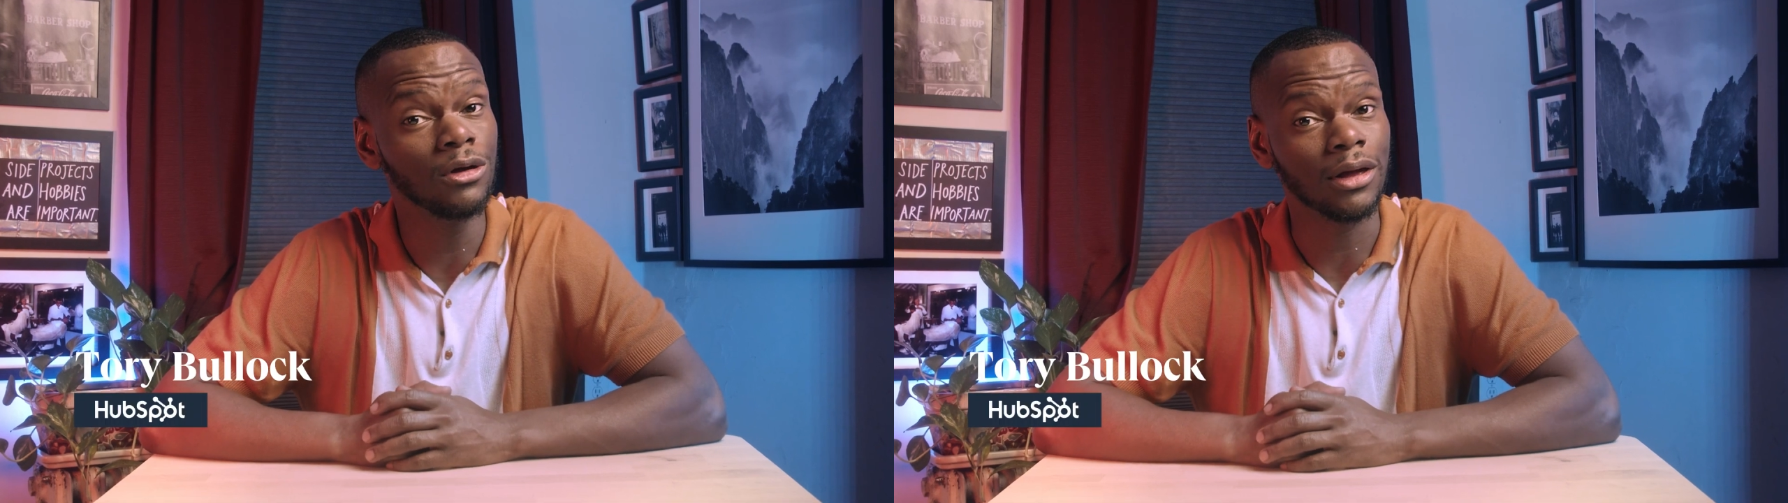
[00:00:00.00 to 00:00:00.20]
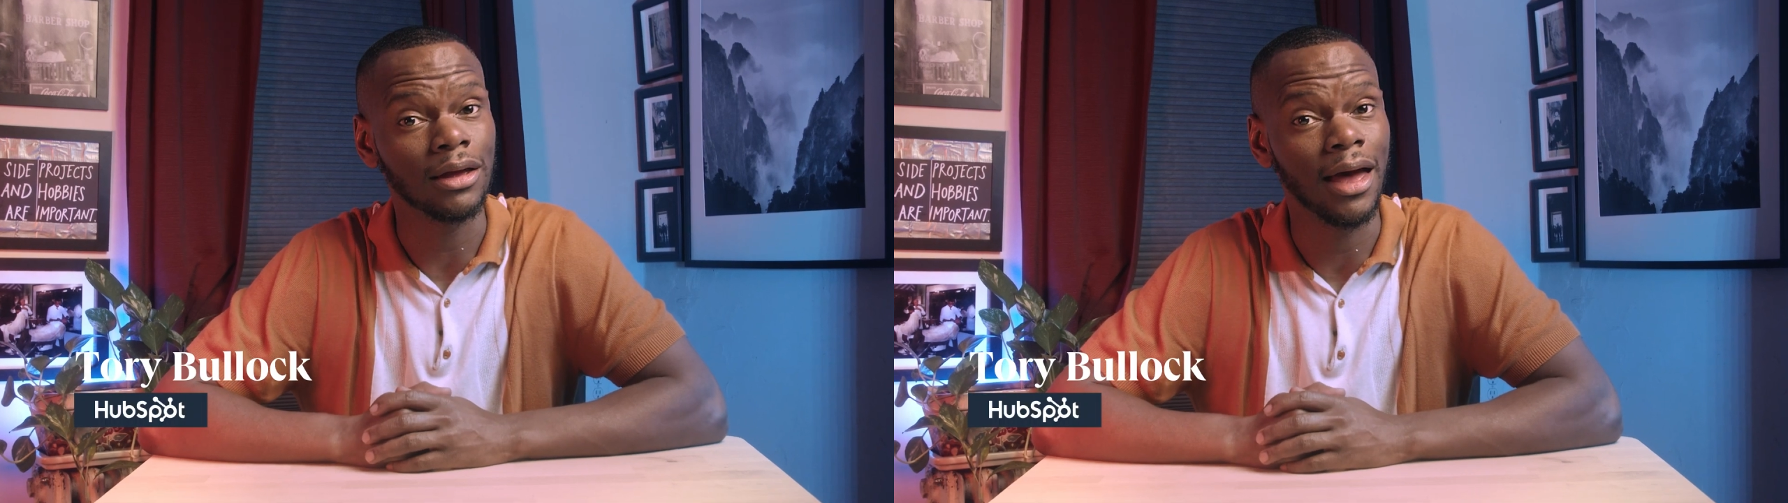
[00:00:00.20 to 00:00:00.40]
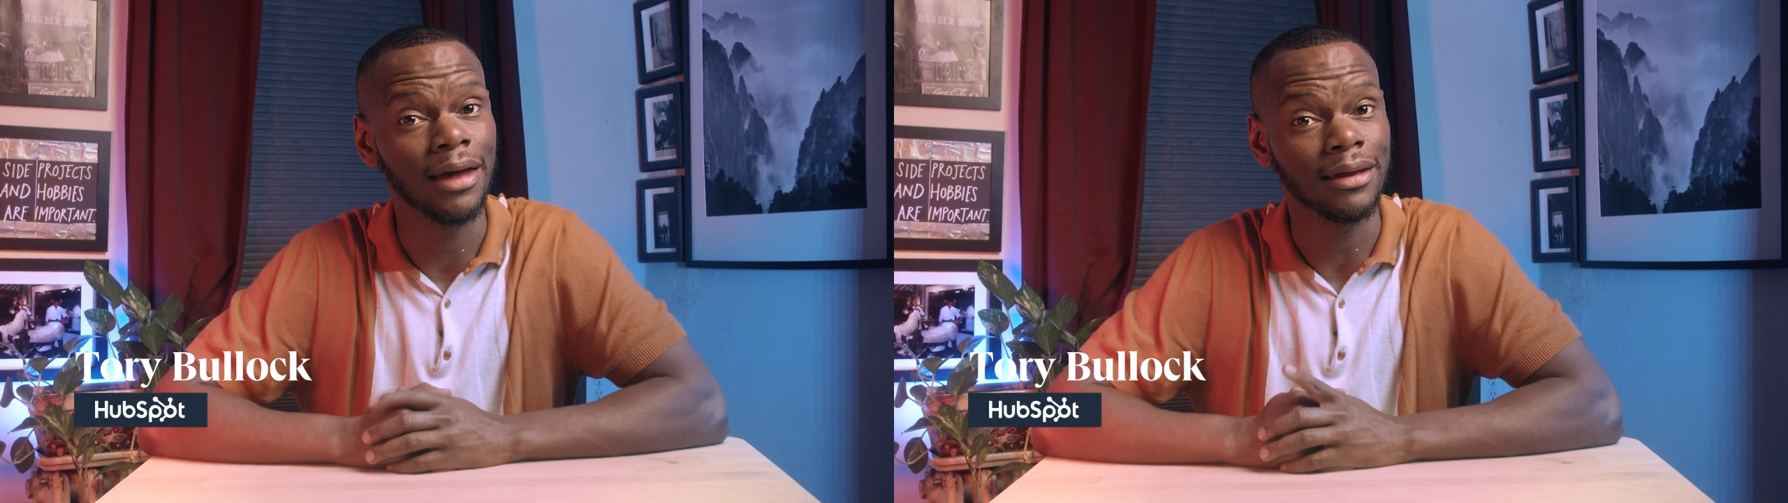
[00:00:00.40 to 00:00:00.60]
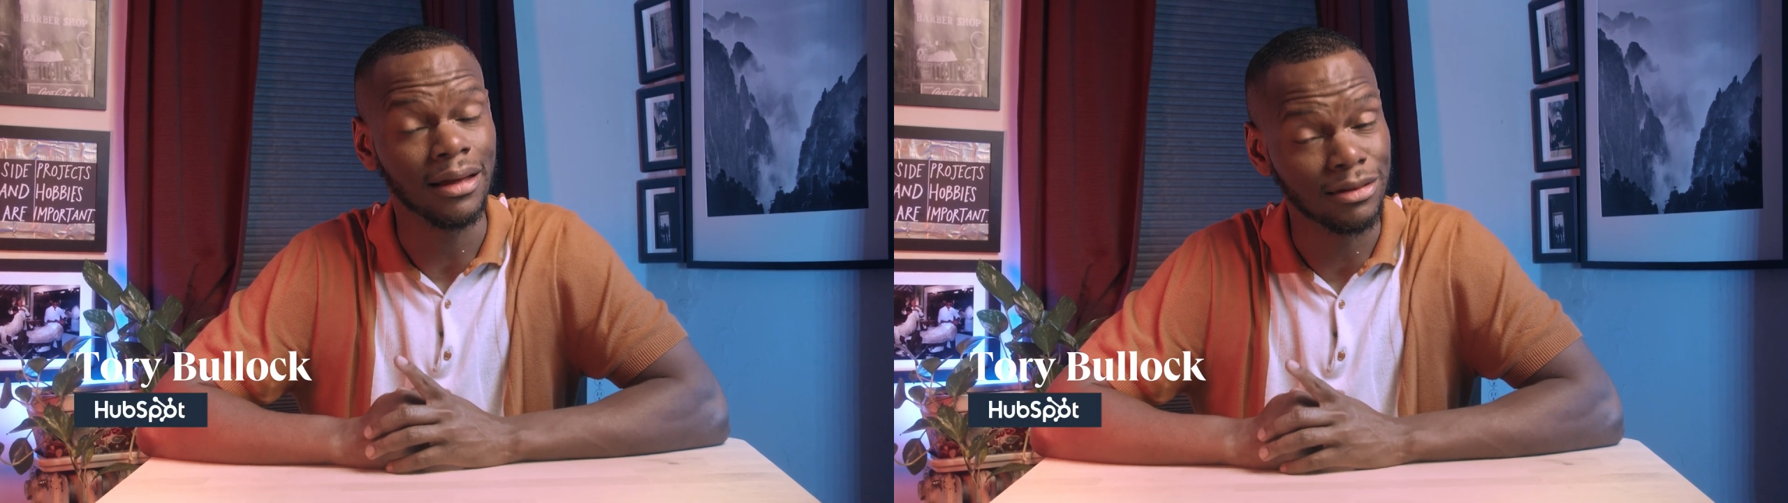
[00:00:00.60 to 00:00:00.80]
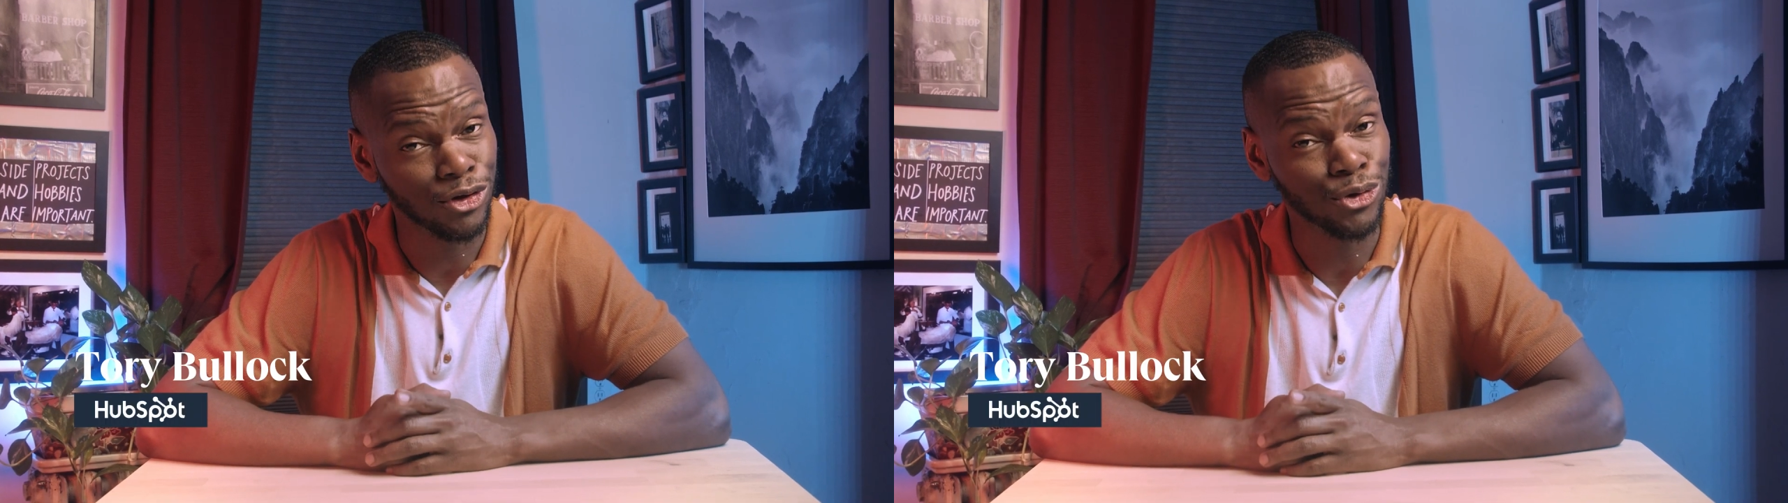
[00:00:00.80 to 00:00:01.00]
looking at
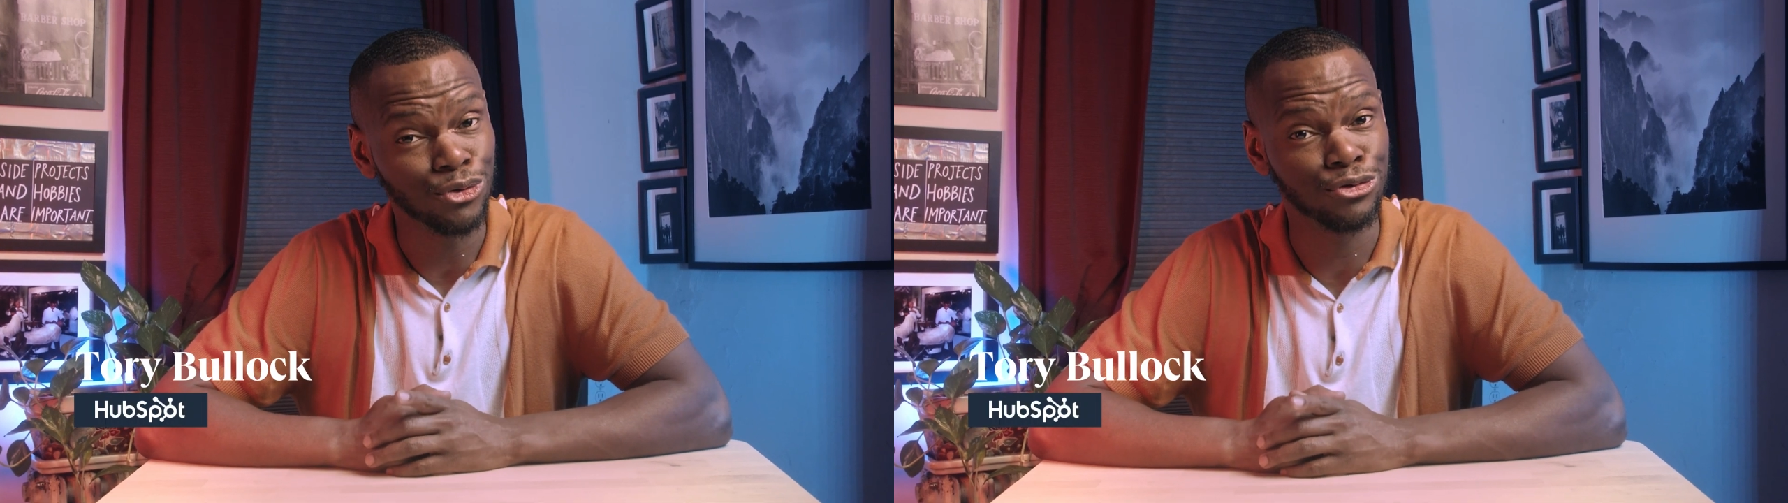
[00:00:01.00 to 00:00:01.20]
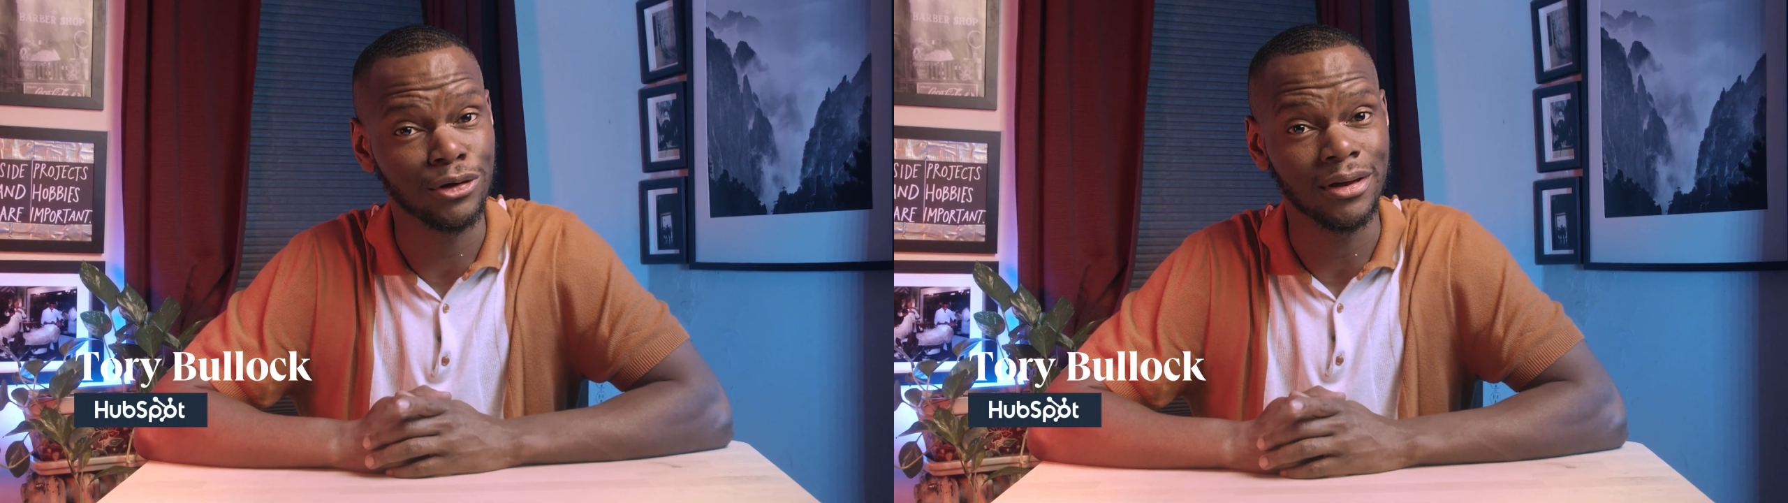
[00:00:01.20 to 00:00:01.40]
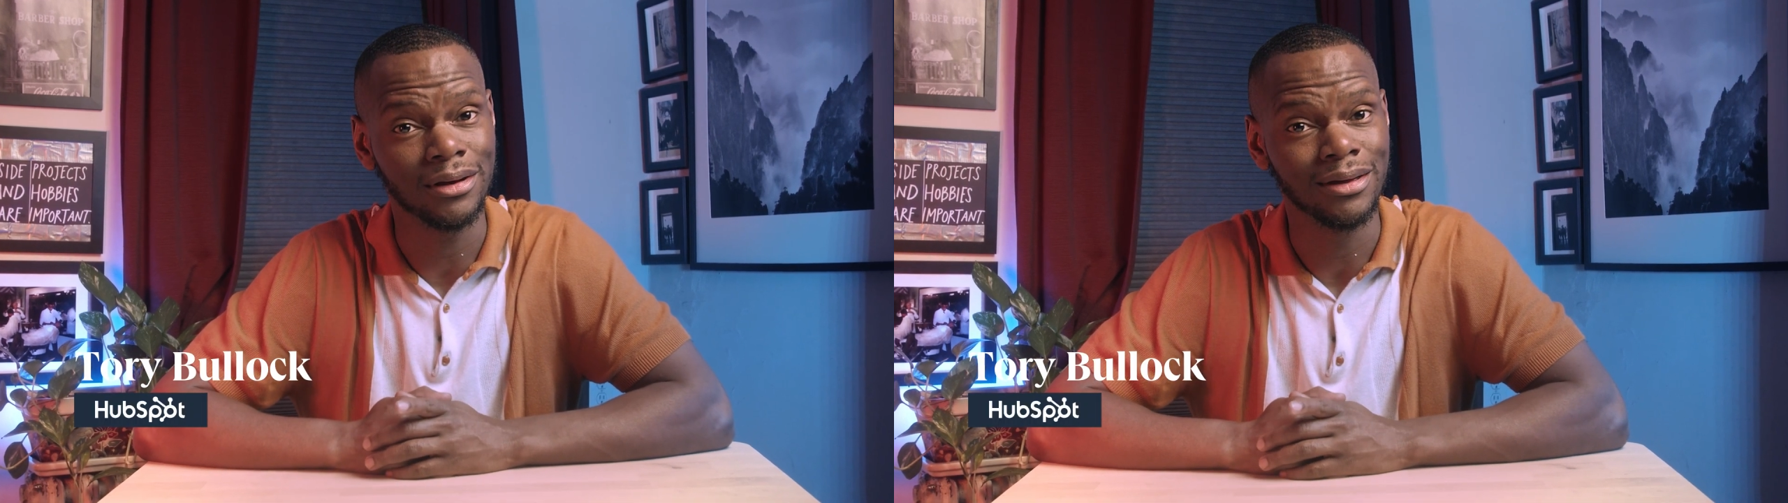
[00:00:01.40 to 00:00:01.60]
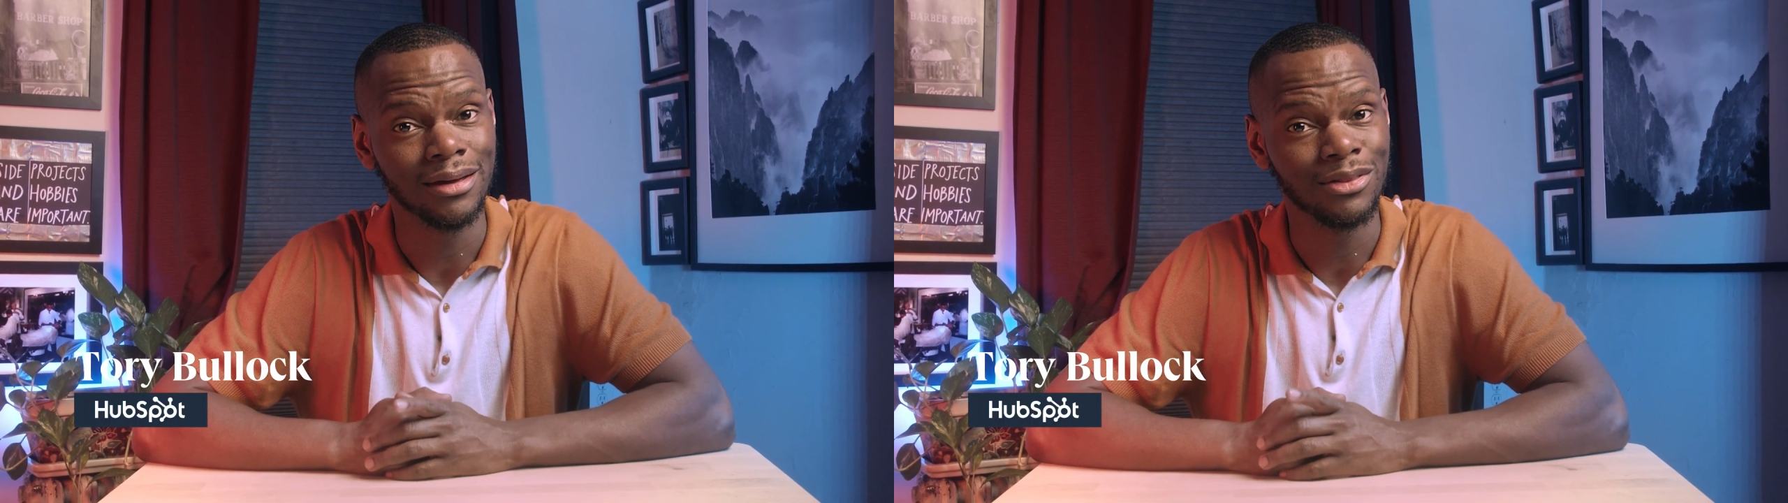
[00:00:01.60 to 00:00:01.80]
until you see it.